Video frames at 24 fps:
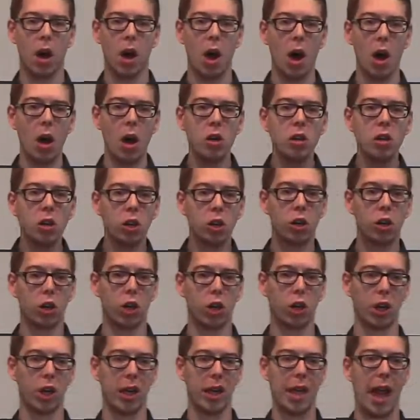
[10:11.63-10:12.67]

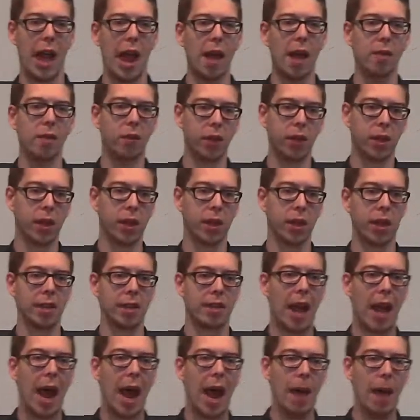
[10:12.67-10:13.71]
undergirding everything that's
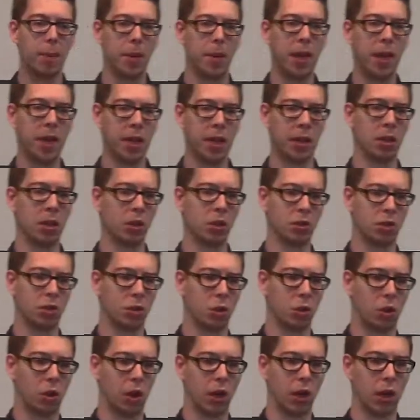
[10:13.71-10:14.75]
happening in the story.